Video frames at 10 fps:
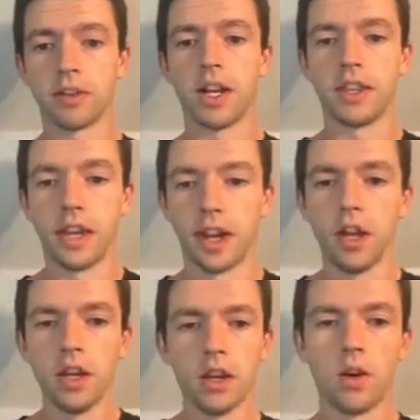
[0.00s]
right there
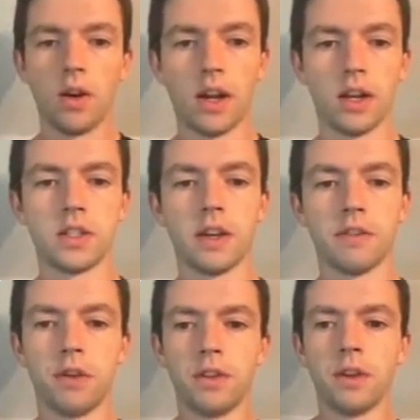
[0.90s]
on on stuff
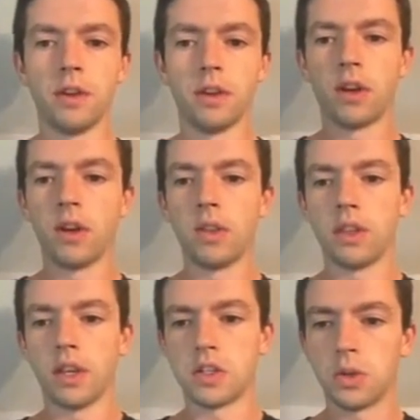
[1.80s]
when you go to the
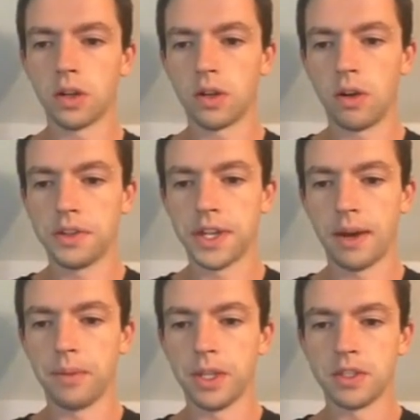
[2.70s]
the historic all
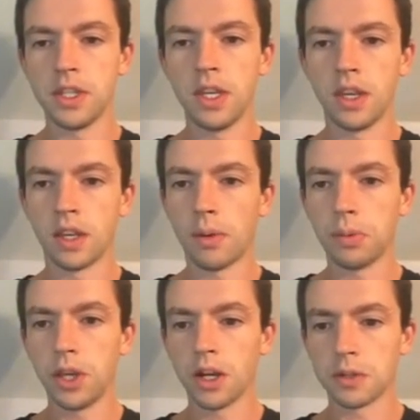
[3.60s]
time we can see a
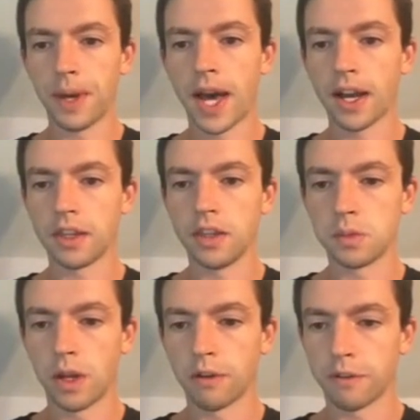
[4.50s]
couple years back these
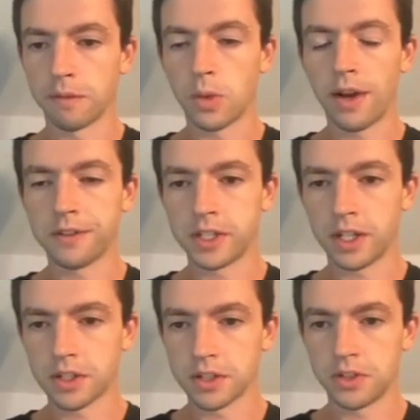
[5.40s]
went from 12
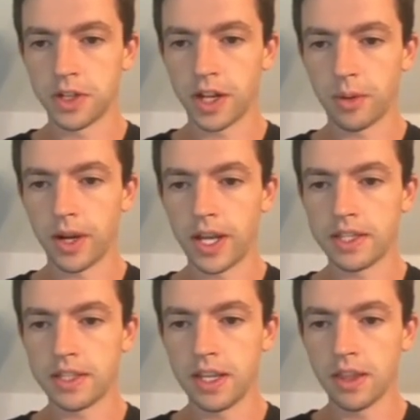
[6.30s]
sellers on
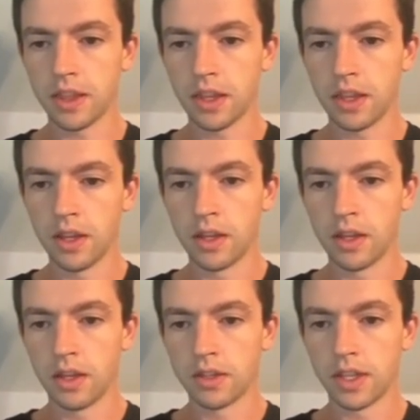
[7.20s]
january 18th
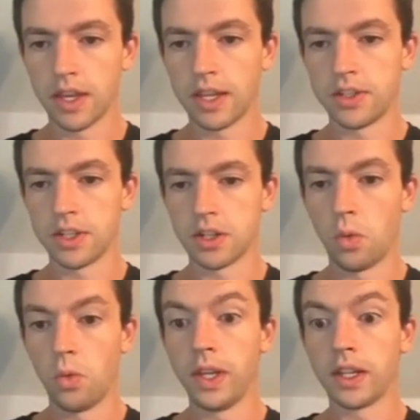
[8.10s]
to then just a
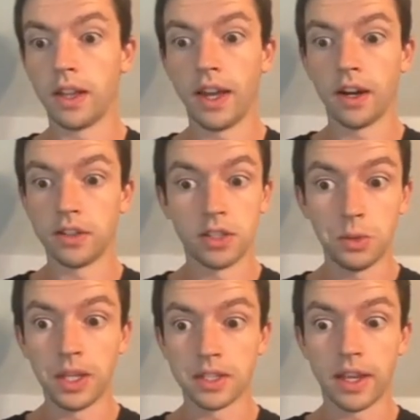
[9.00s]
week later two
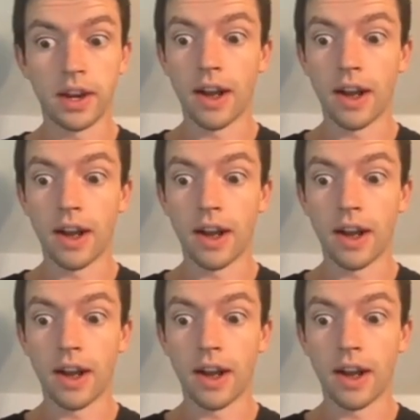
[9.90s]
weeks later